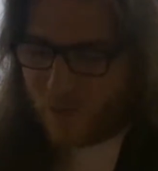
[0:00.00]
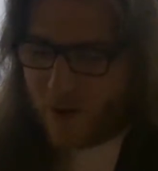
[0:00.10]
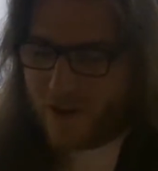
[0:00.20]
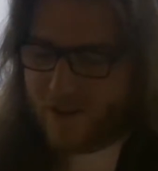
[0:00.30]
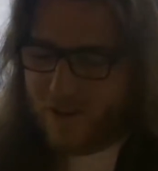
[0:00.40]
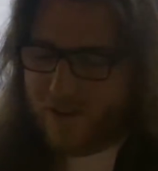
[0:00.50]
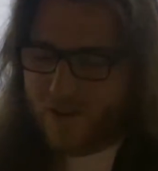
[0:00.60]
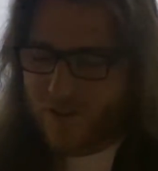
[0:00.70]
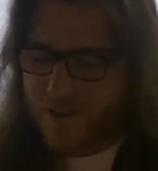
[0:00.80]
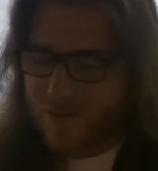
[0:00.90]
Waiting on
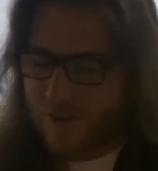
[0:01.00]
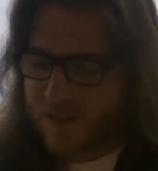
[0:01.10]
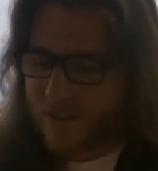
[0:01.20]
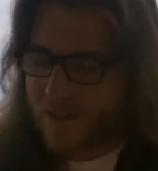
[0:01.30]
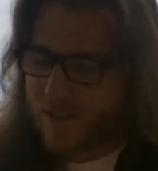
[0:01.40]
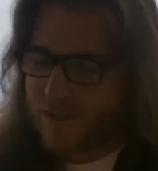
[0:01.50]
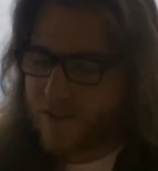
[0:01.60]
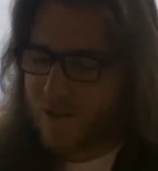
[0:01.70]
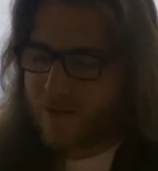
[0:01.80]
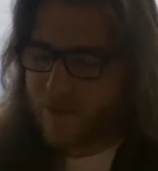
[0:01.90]
her is a malignant
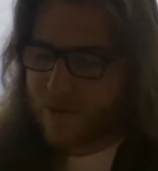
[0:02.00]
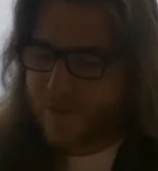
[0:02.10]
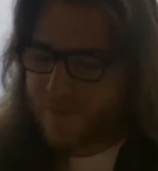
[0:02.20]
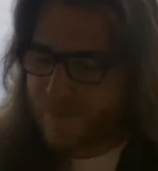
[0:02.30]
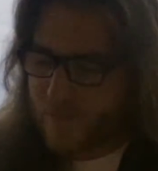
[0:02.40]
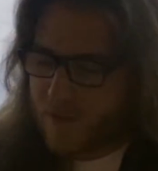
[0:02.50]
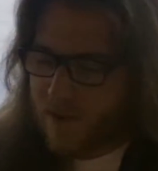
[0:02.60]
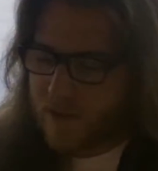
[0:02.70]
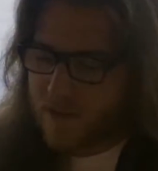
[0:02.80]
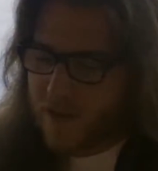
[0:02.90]
discovery.
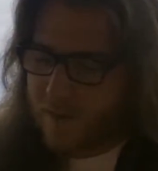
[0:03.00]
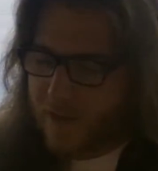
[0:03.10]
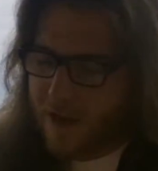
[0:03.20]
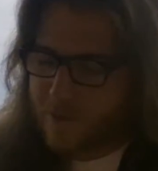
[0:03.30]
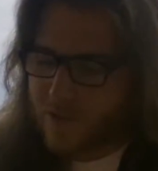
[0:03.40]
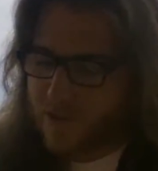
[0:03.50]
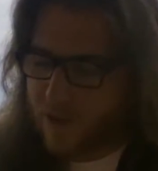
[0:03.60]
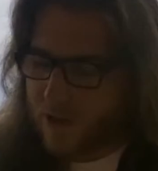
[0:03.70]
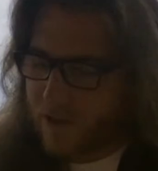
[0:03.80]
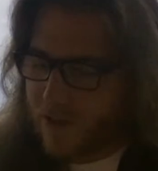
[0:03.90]
Time lapses
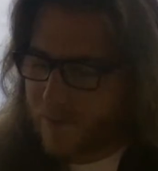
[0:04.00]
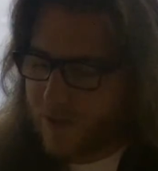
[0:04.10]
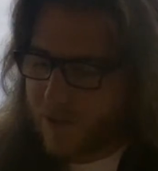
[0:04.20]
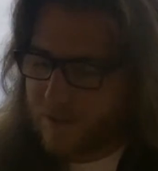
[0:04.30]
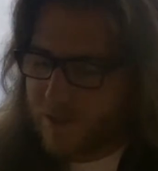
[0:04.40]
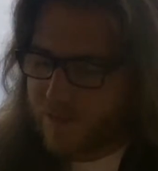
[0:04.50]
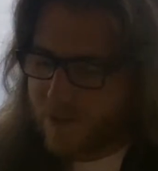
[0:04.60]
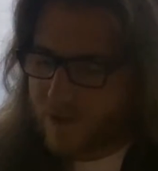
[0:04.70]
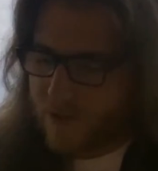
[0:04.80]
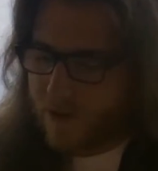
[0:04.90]
slowly and becomes even
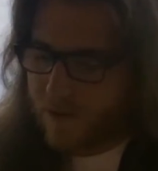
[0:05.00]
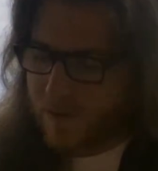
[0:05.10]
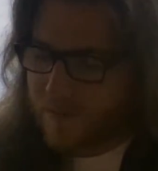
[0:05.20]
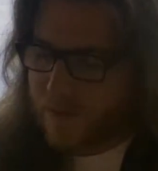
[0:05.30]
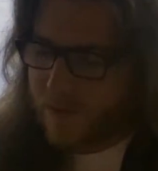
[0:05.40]
slower